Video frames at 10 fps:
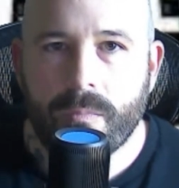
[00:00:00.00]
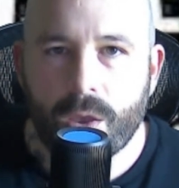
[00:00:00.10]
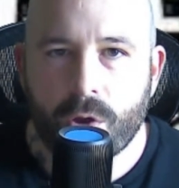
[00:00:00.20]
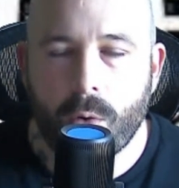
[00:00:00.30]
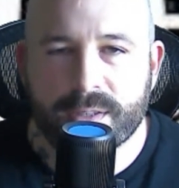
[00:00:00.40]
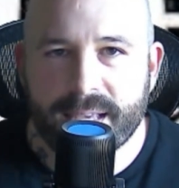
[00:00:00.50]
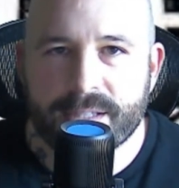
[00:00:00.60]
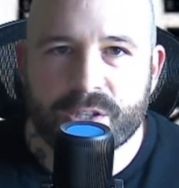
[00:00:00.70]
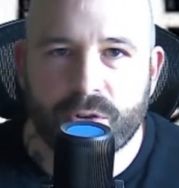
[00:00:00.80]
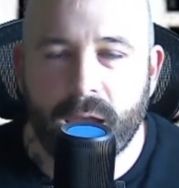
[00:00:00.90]
Go on to
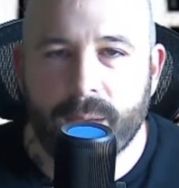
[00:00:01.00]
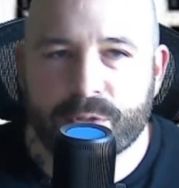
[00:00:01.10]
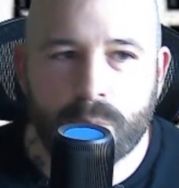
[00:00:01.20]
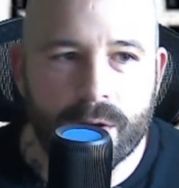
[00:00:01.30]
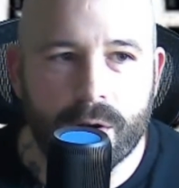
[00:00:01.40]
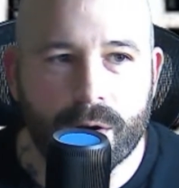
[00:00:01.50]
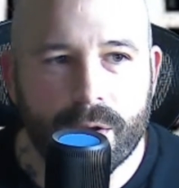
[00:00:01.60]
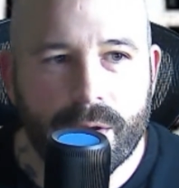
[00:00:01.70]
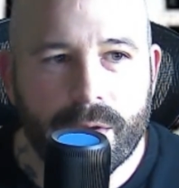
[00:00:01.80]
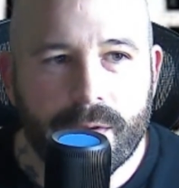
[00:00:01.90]
Instagram, Twitter,
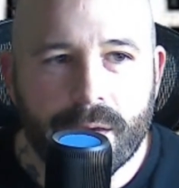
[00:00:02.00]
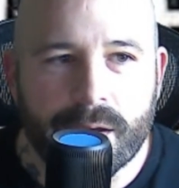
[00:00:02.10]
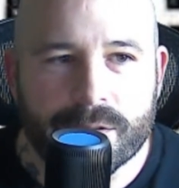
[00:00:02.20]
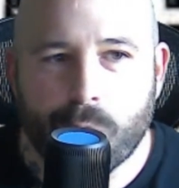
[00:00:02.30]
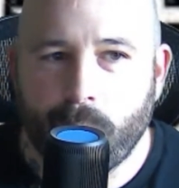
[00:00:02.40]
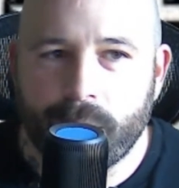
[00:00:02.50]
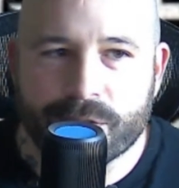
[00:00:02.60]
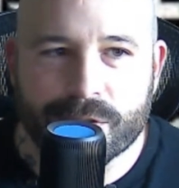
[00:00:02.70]
Twitch,